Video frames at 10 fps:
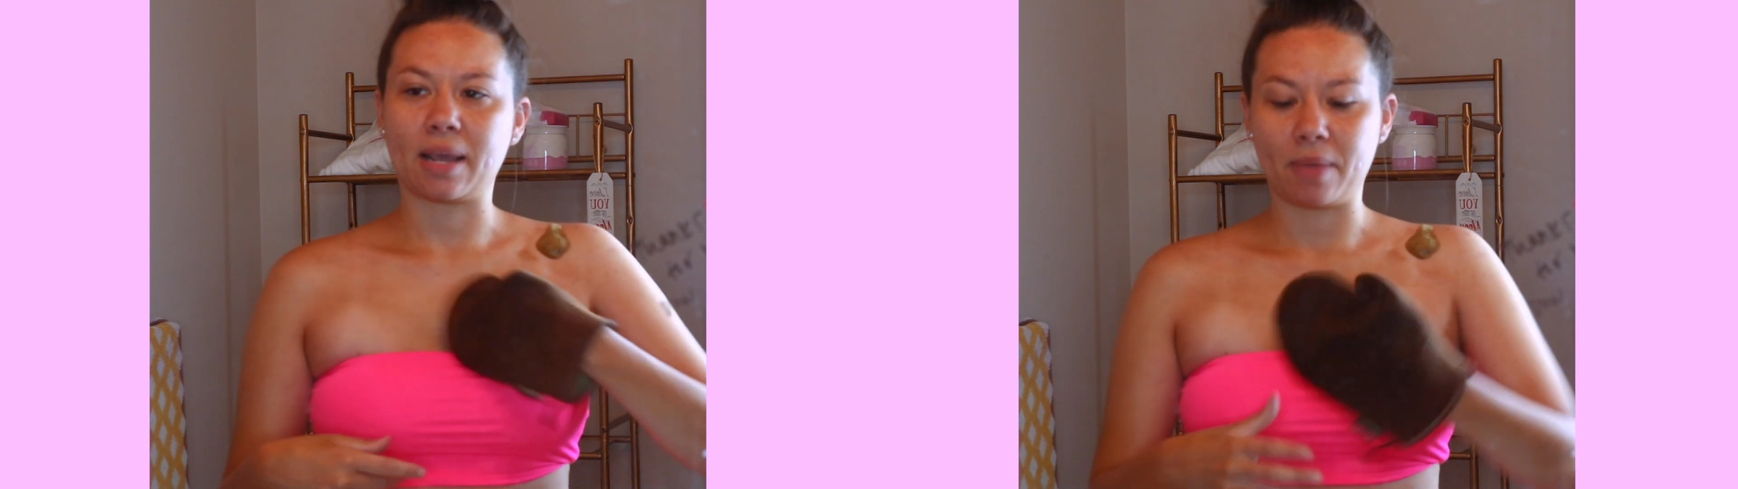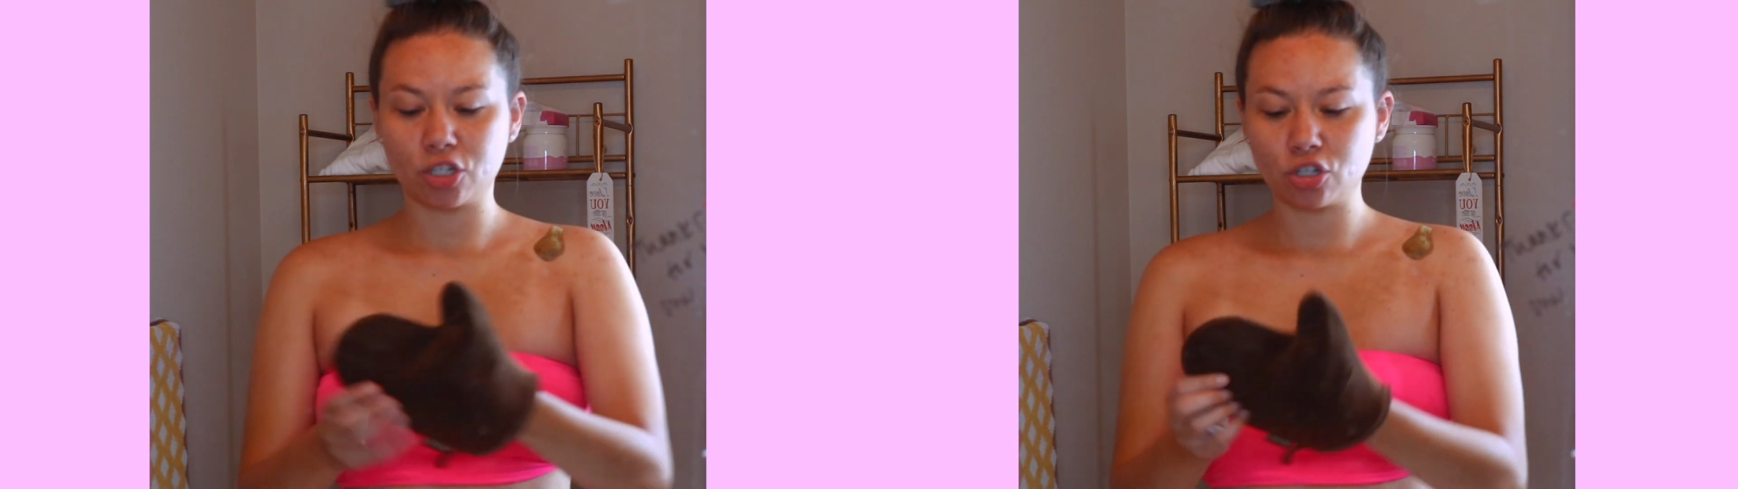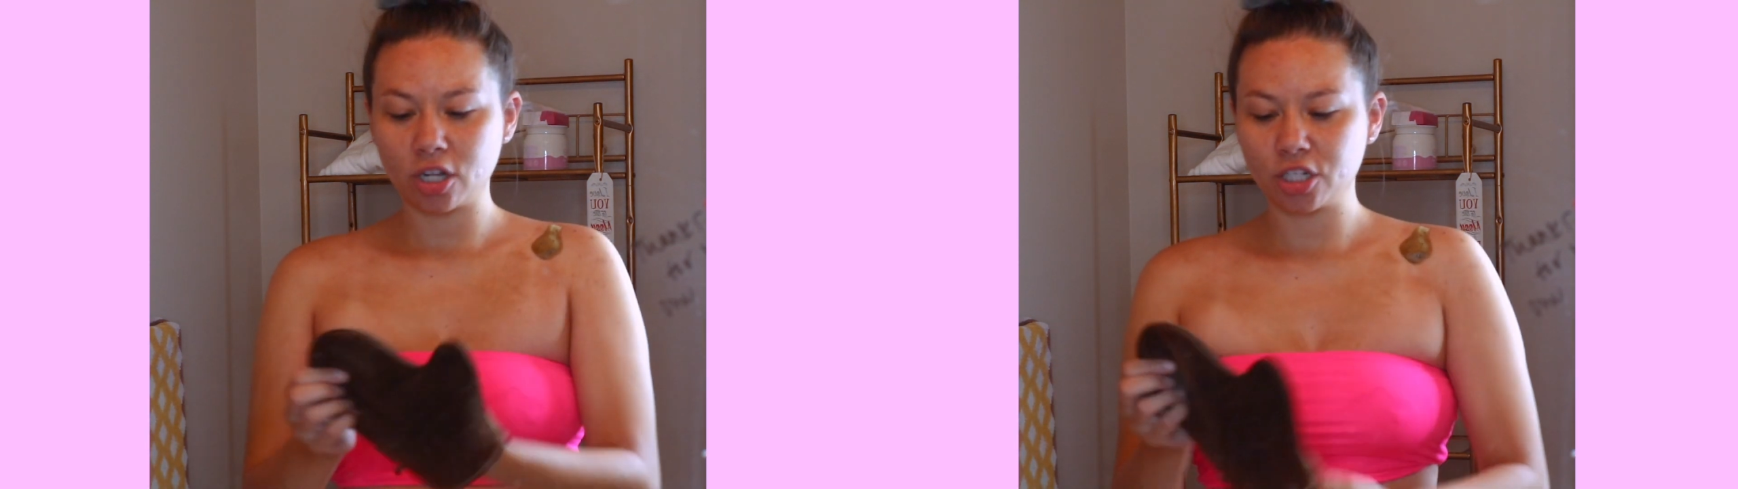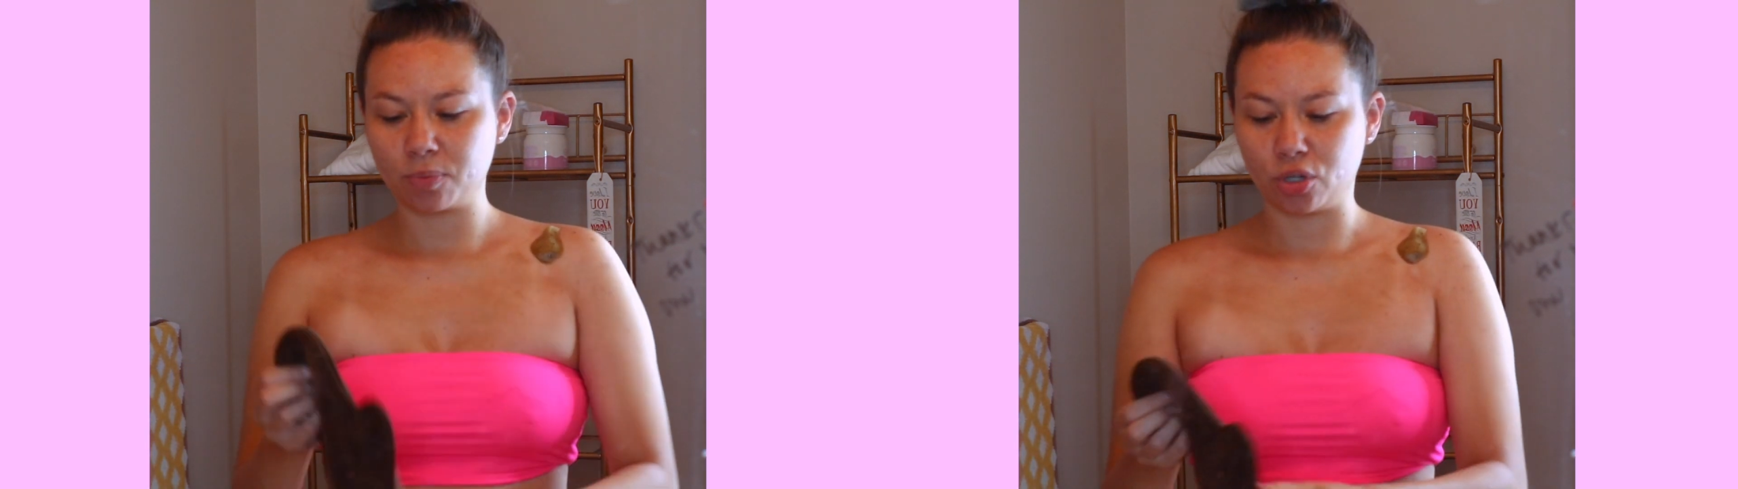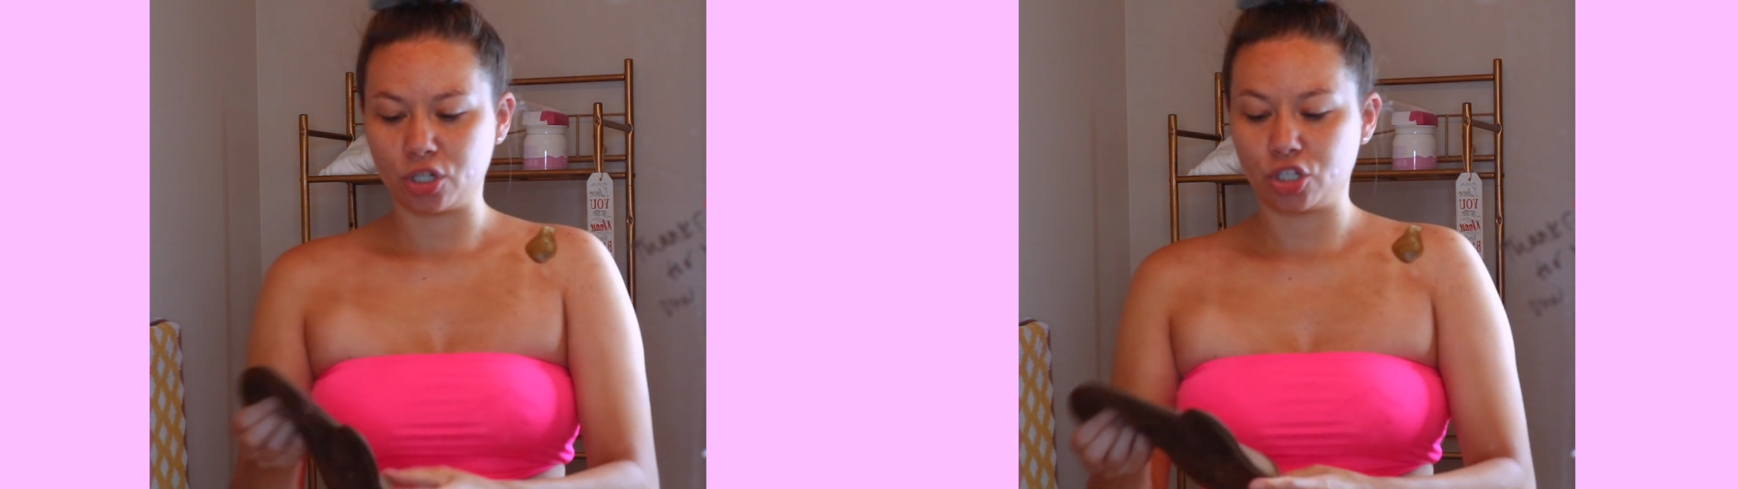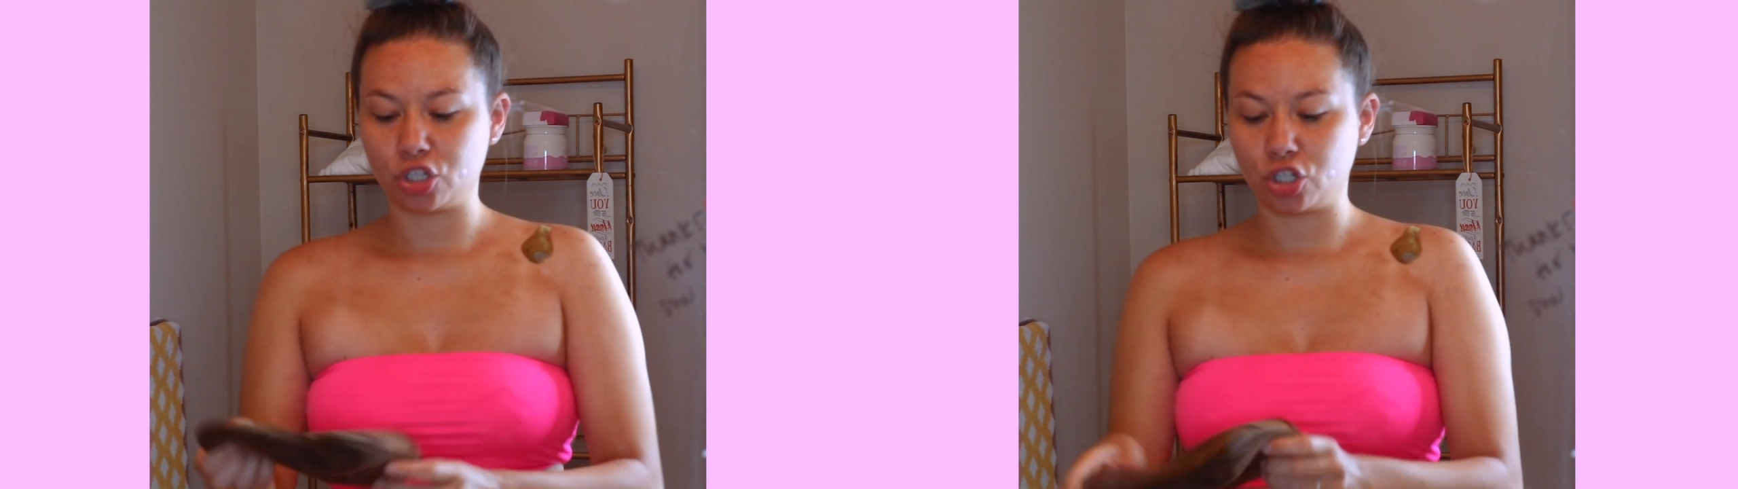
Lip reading: I make sure not to put